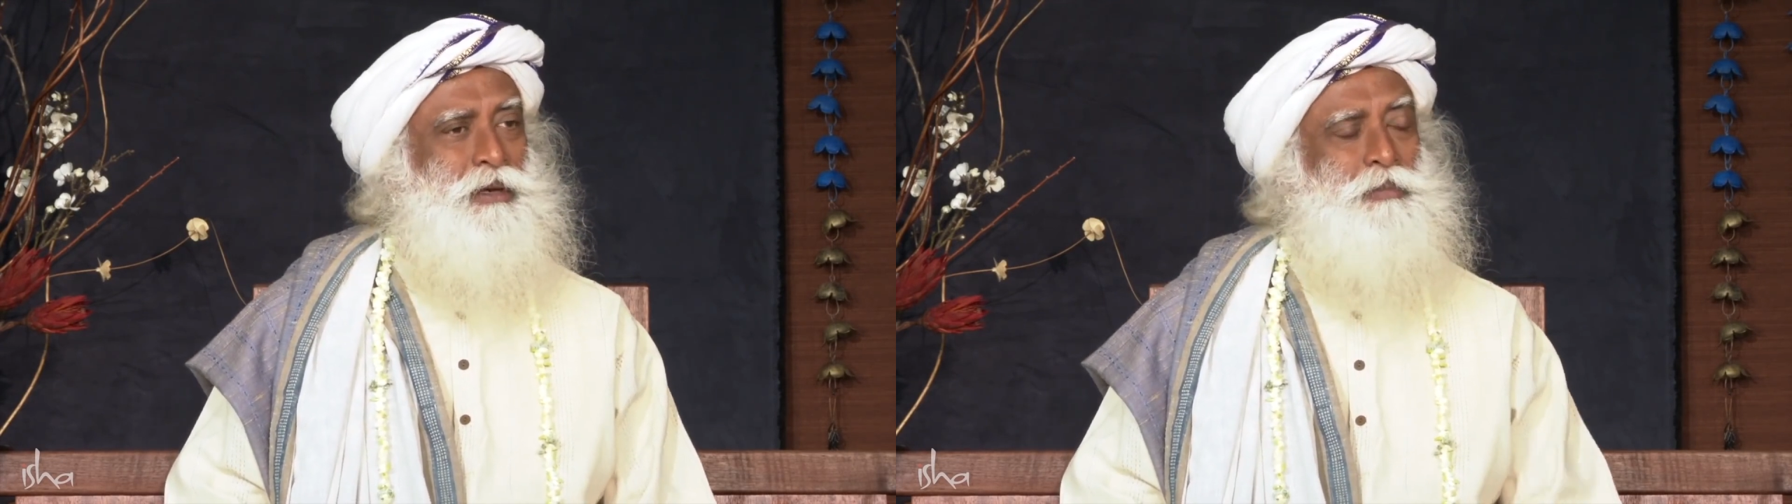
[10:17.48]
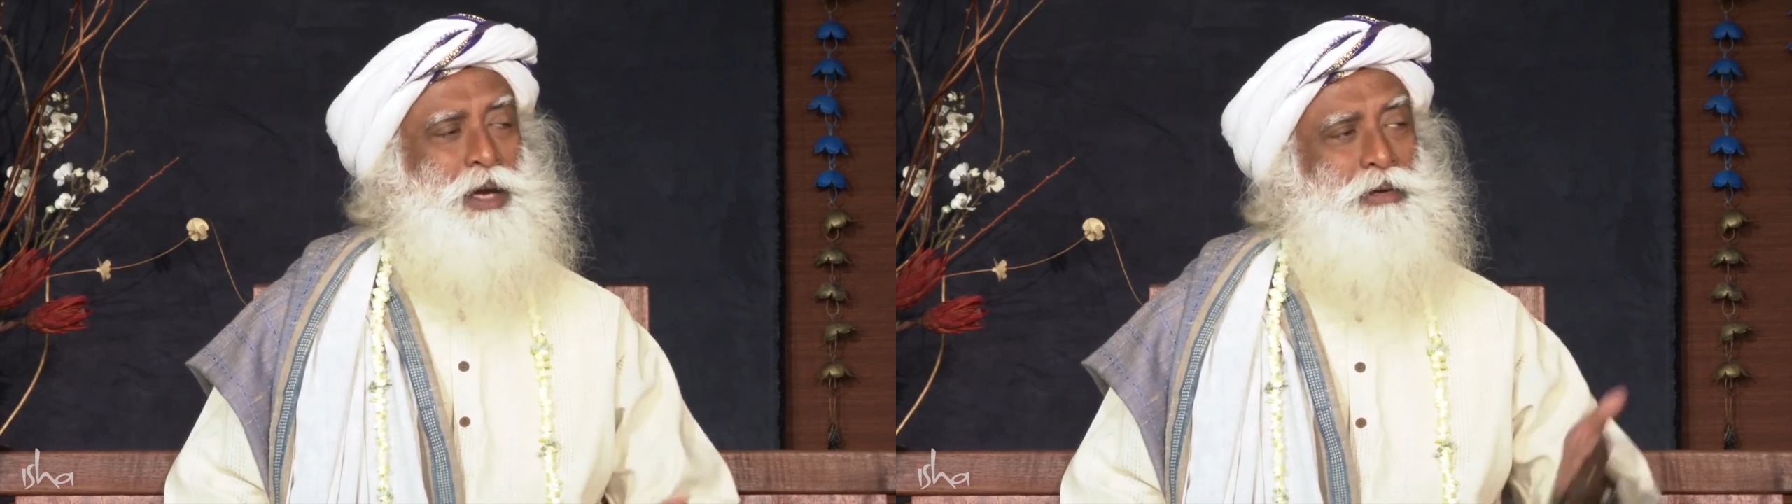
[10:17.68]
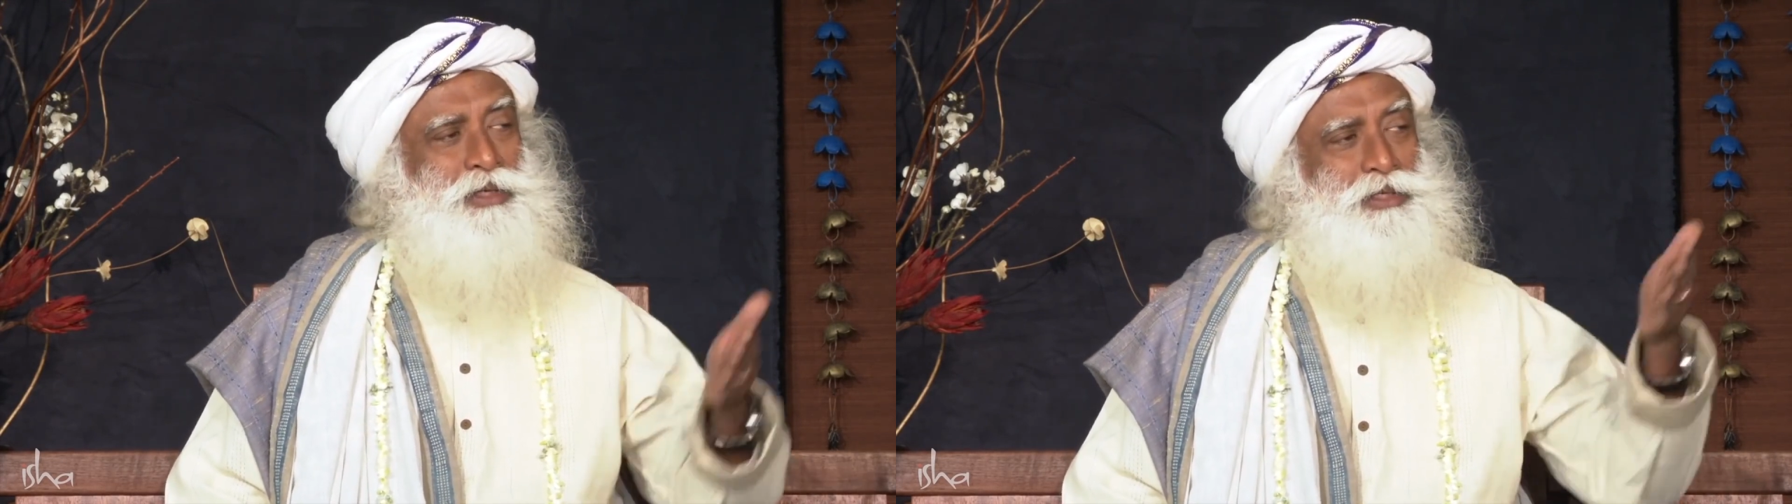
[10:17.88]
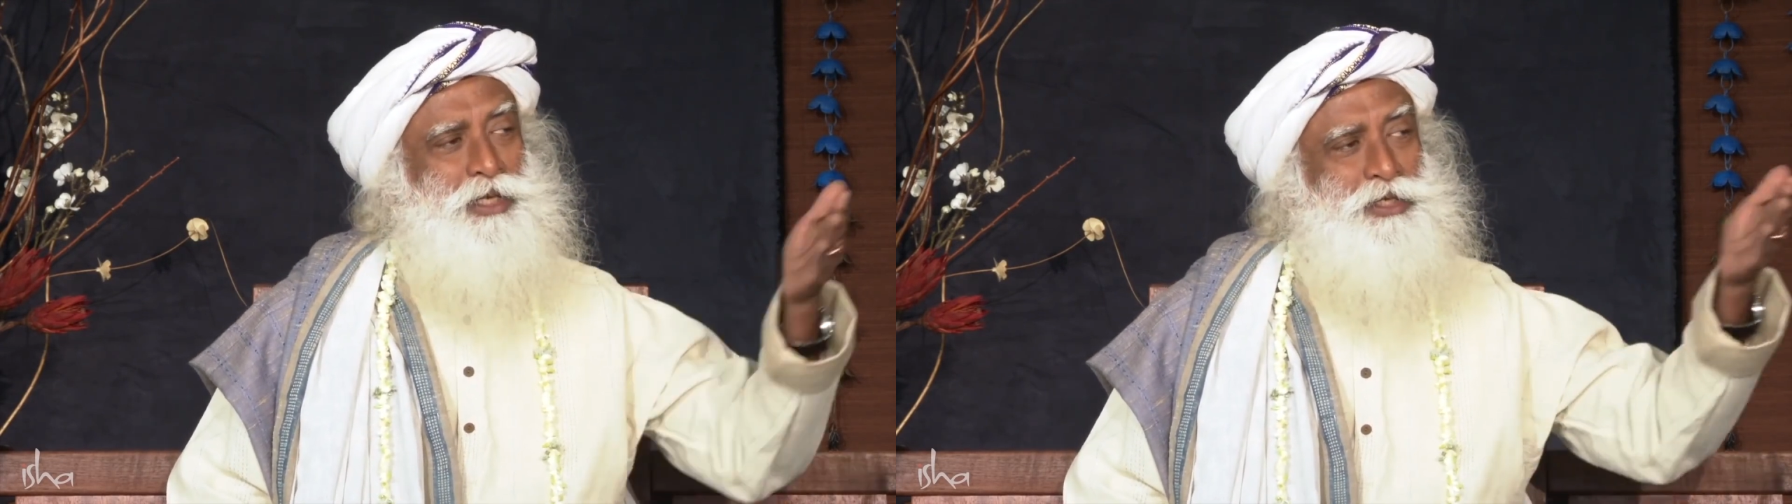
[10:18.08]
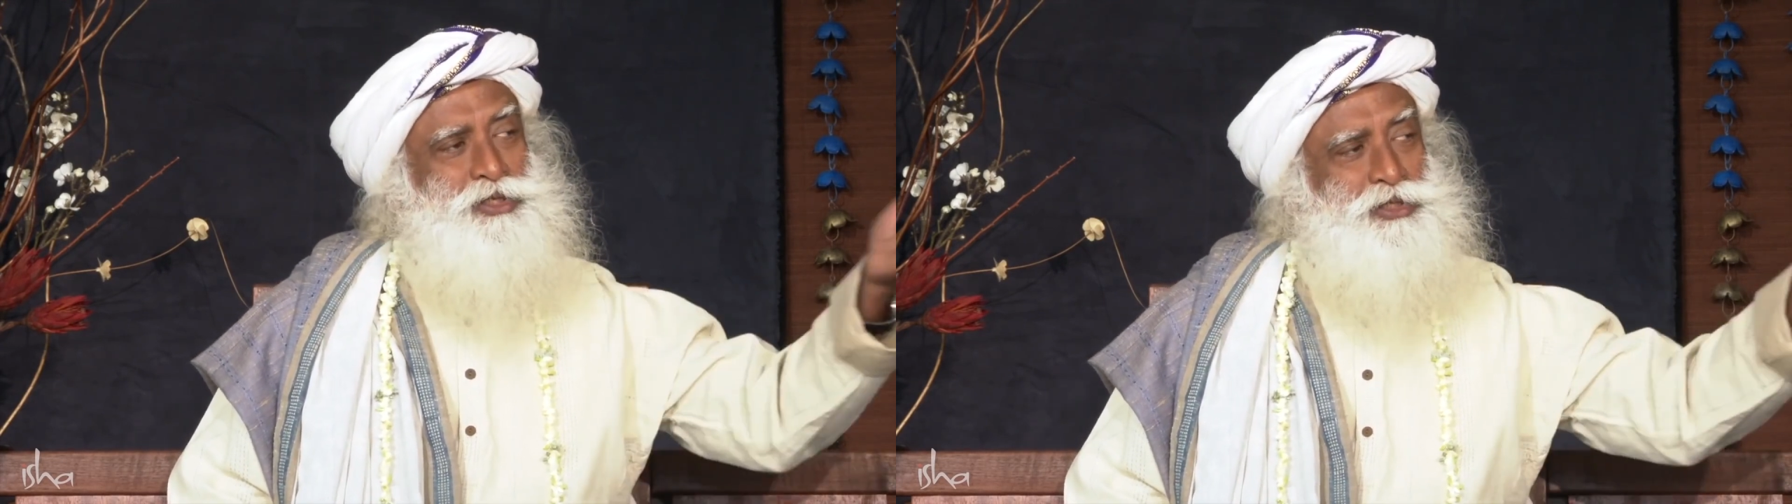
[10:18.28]
Power in
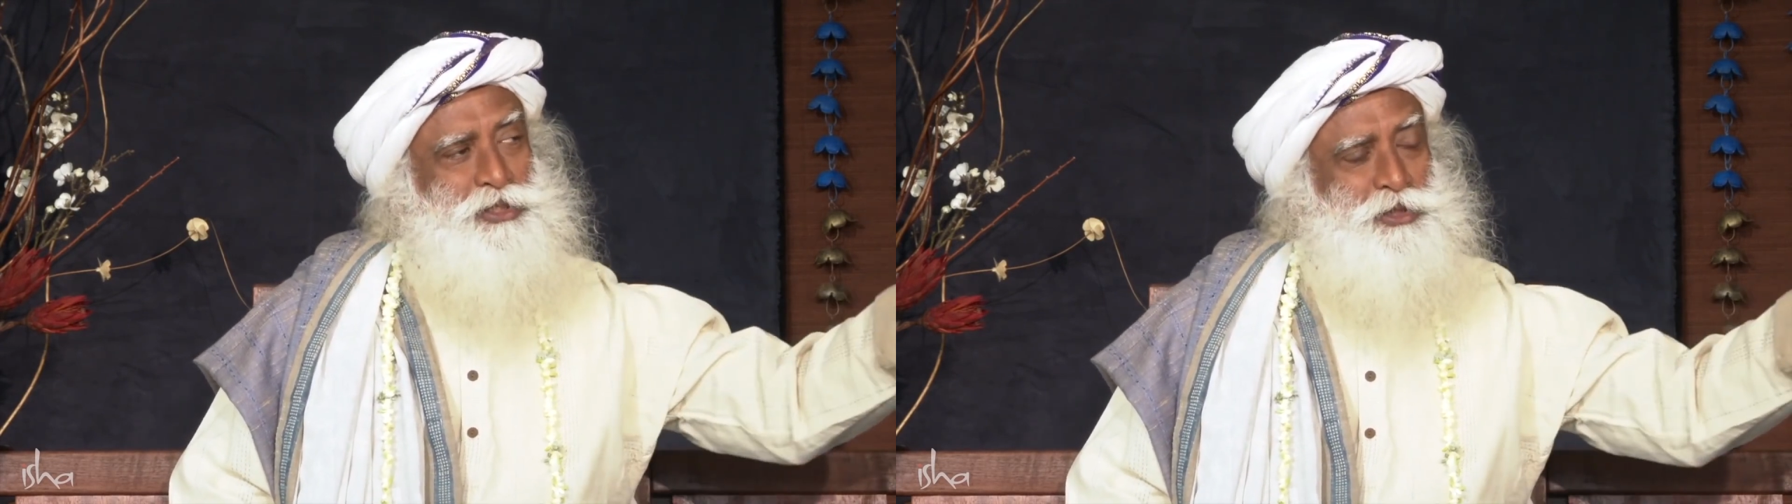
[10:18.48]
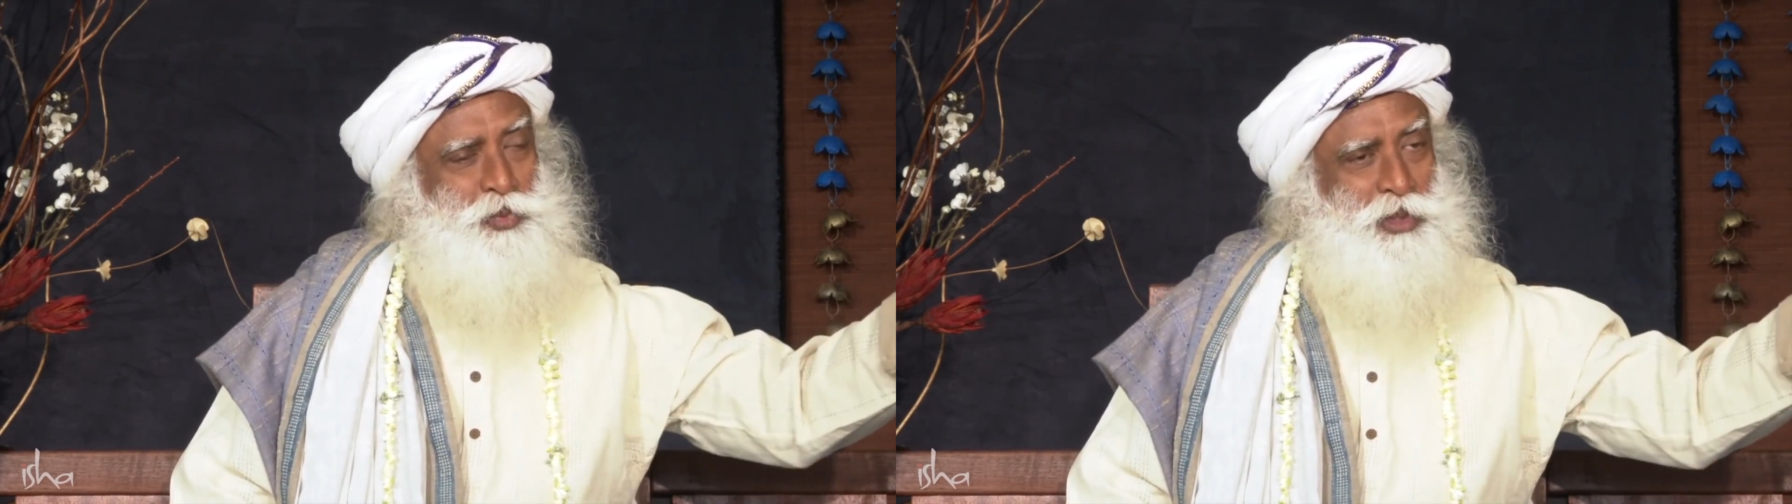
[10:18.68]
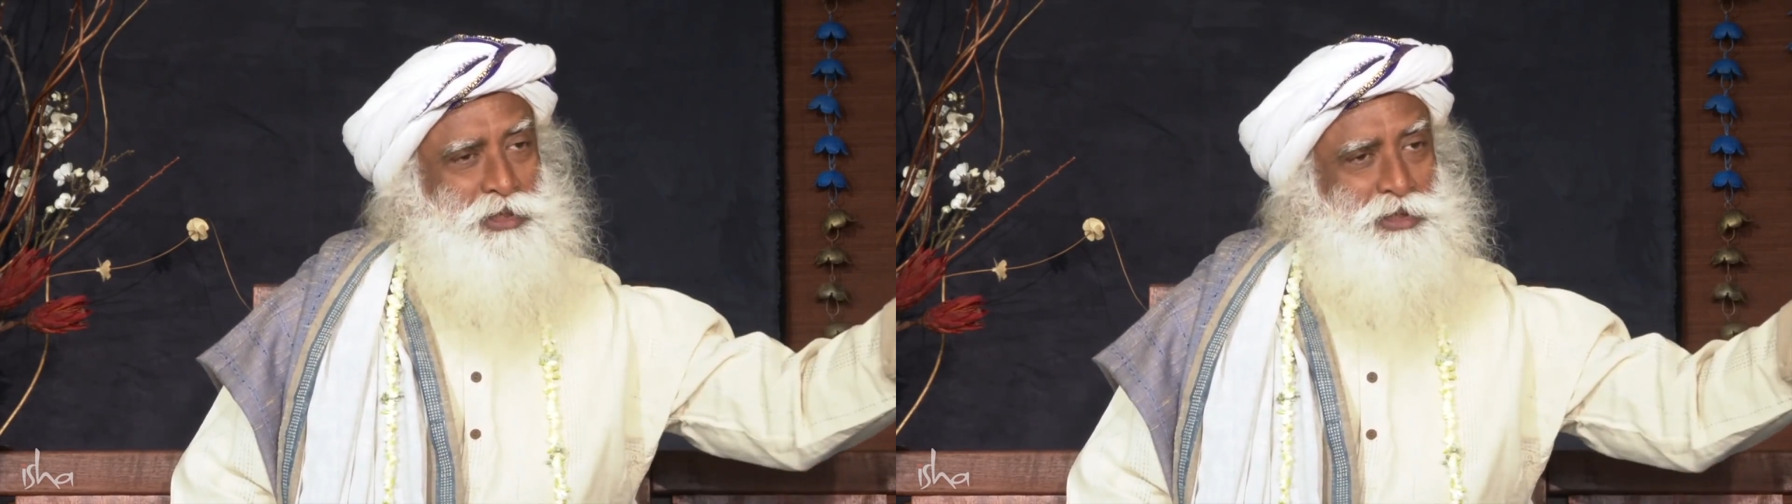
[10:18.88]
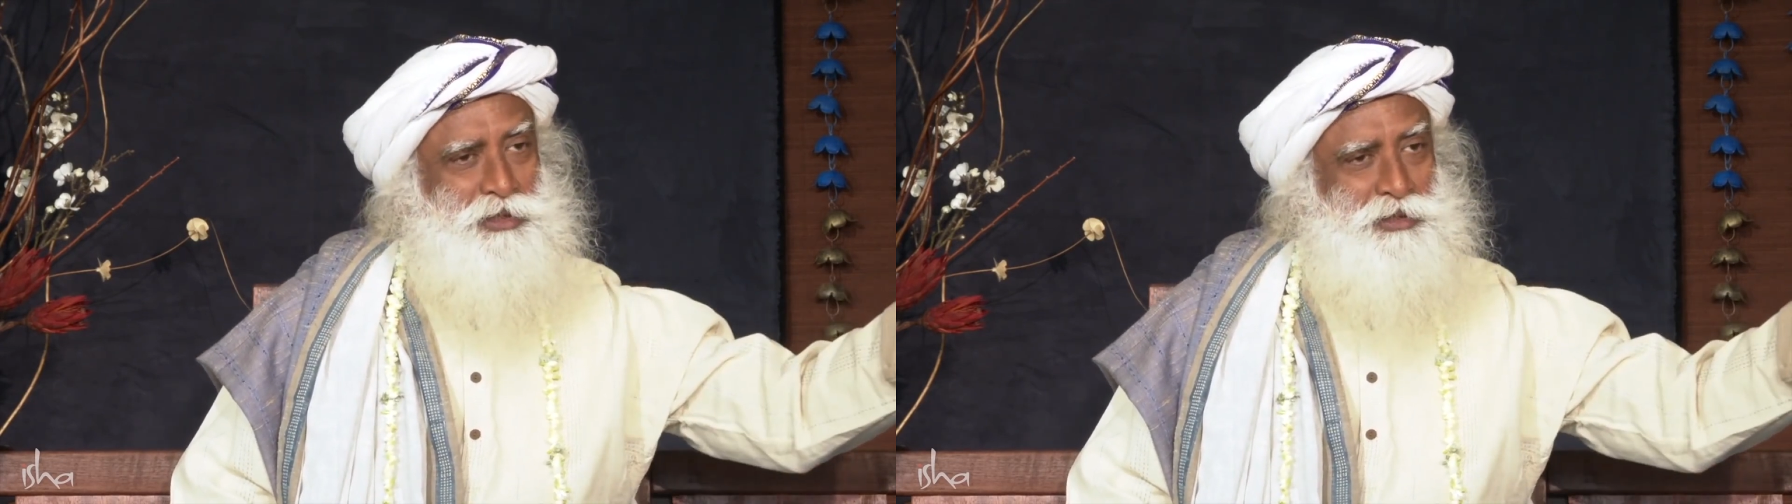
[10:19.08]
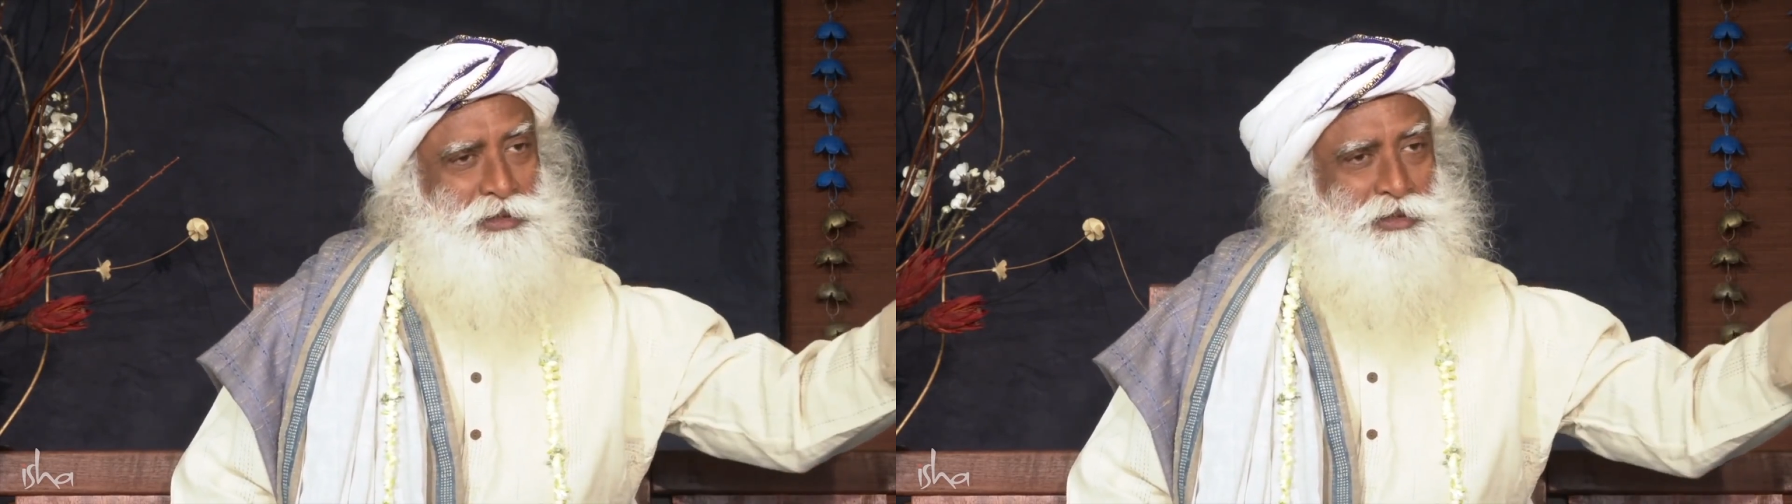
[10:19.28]
the engine is one
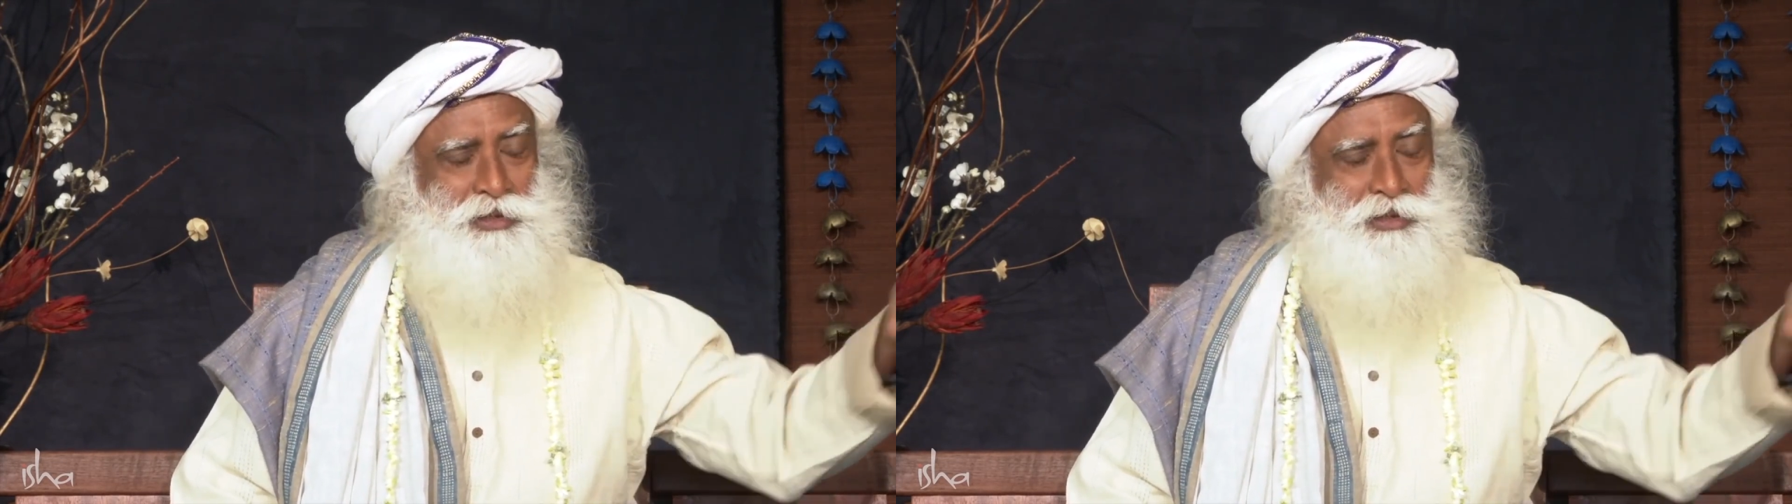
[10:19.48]
thing,